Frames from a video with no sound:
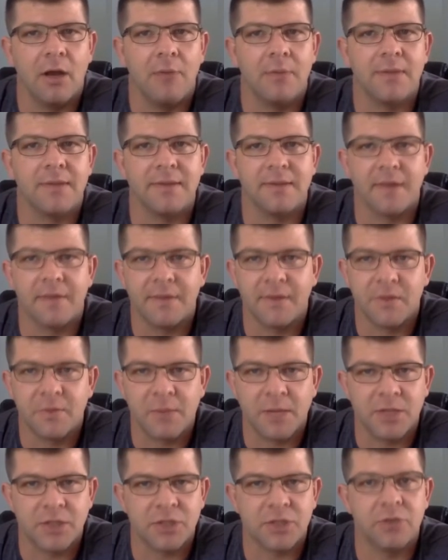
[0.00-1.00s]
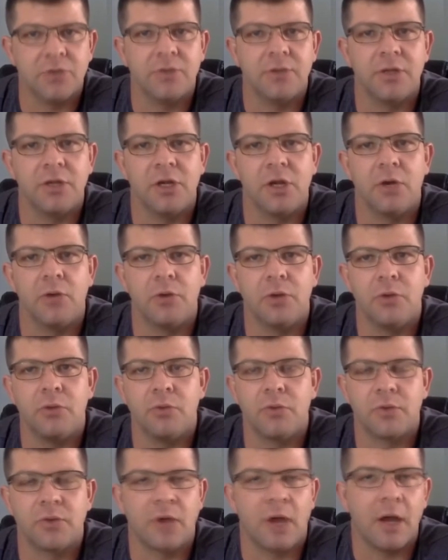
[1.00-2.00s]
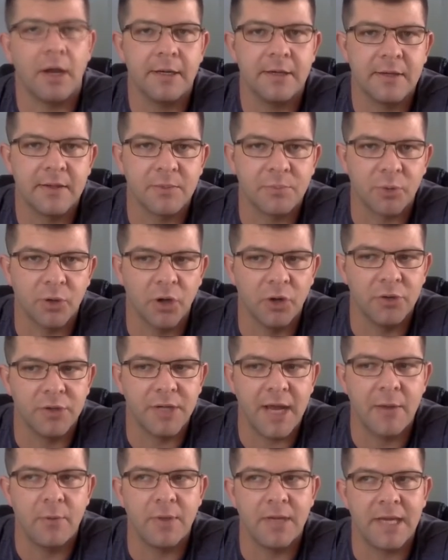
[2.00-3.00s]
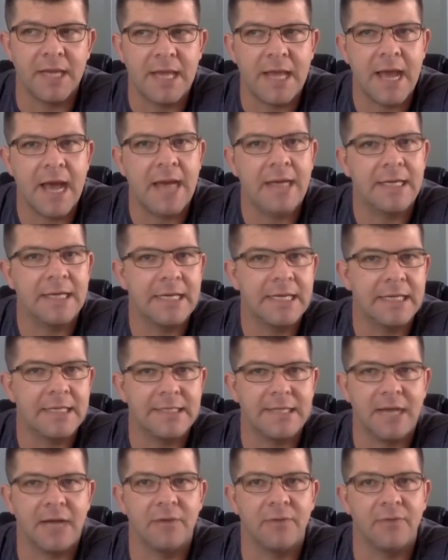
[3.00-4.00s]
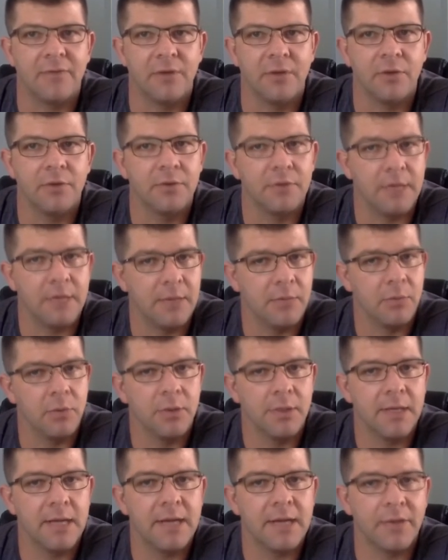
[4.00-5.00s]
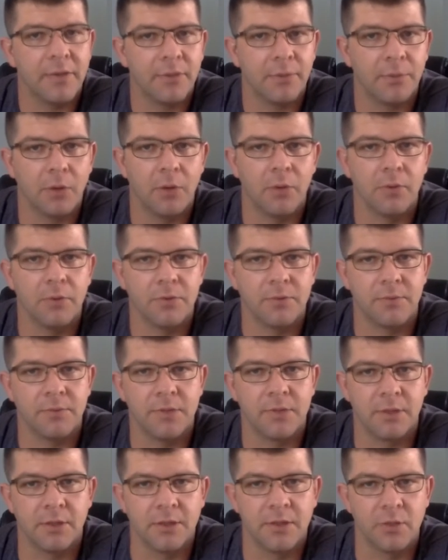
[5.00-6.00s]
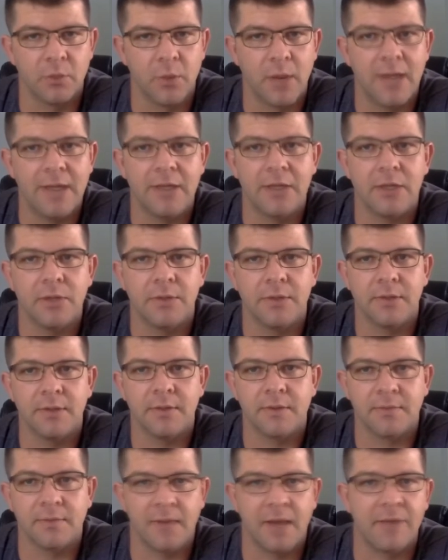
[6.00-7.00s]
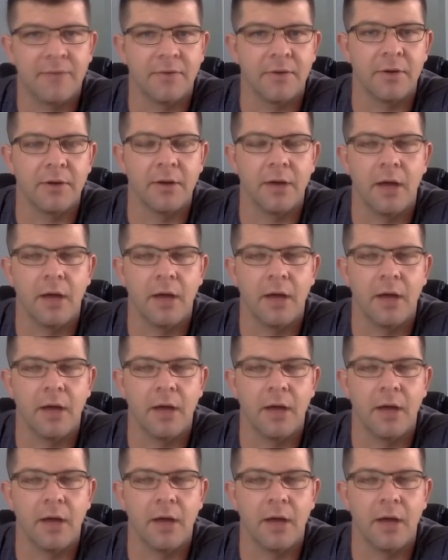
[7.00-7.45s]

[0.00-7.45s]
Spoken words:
It's nothing special. You saw it in his pro day when he had to get it downfield. He really had to throw some serious weight into it and some effort.